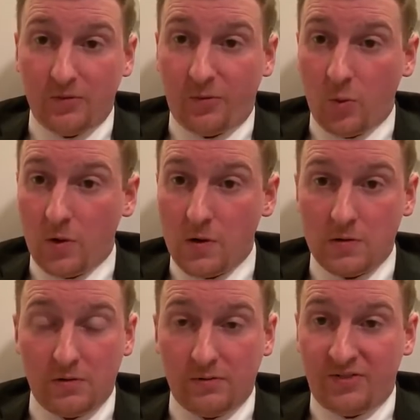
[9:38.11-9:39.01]
for
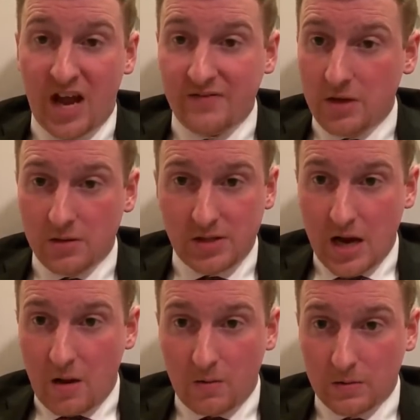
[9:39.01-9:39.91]
five years
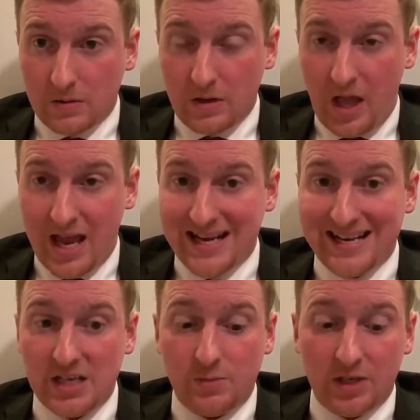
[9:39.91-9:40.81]
now. And it
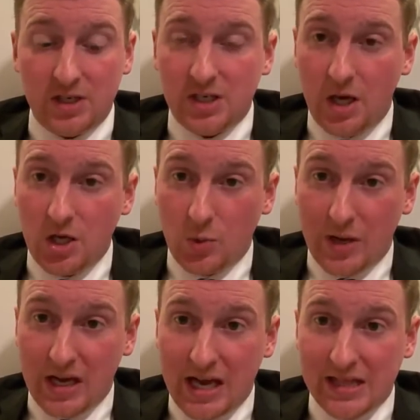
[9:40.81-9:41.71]
has been
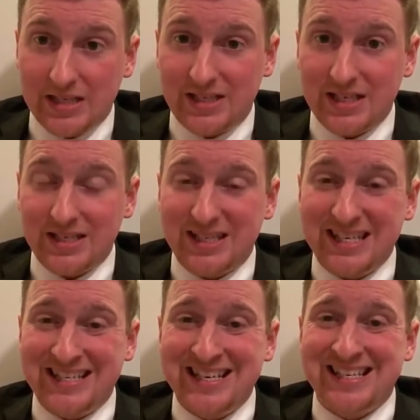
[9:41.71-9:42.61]
continuing. And this is
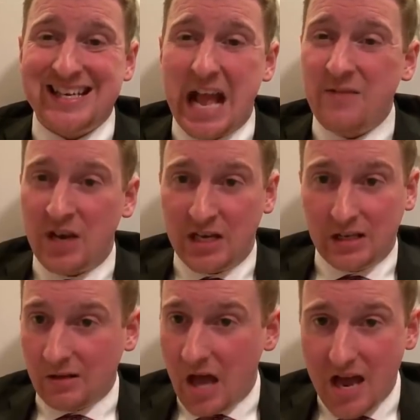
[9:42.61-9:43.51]
this is David and
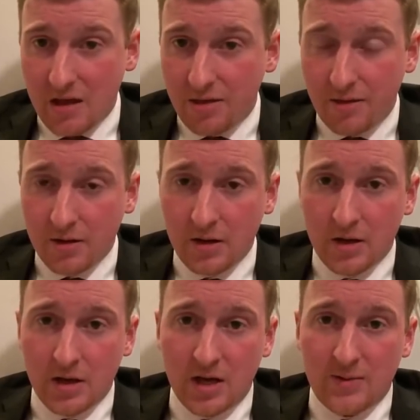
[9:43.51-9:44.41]
Goliath.
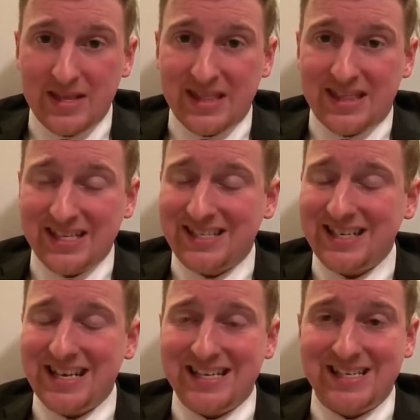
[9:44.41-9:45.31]
I mean, this
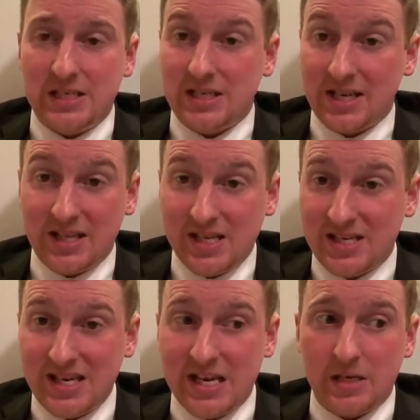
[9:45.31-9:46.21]
is
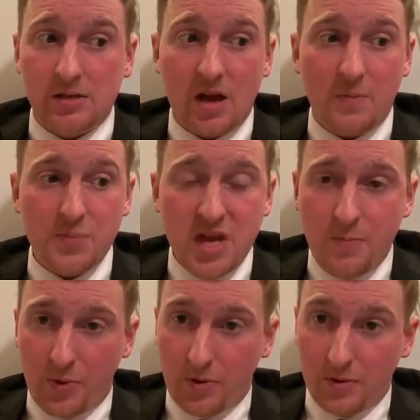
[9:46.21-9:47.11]
this is a
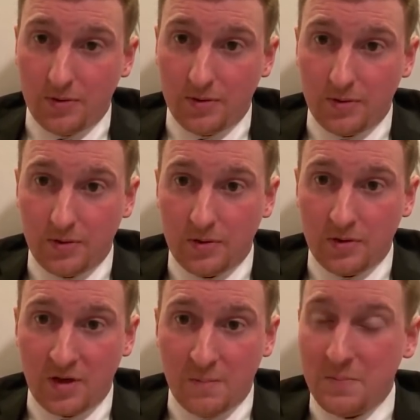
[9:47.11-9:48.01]
people,
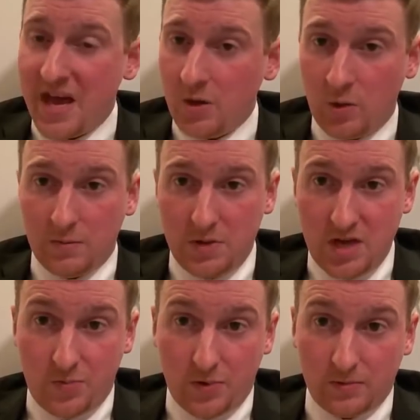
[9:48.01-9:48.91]
a Bedouin
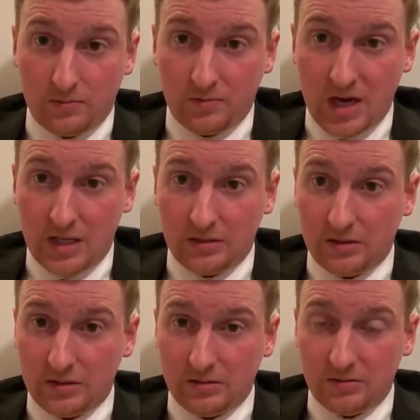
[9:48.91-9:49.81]
people, right?
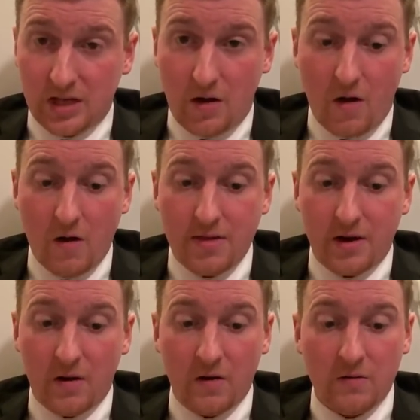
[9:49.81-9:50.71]
That are that
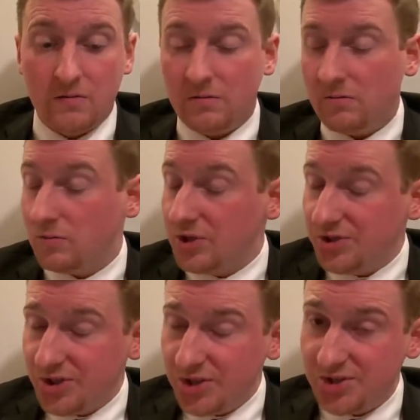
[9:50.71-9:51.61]
are
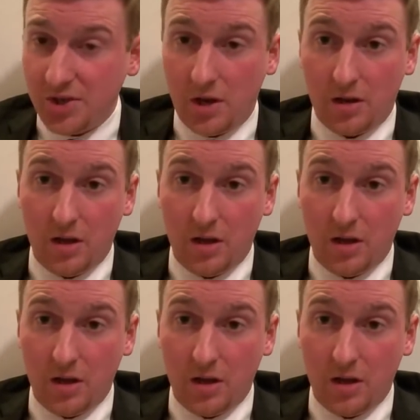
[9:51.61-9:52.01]
resisting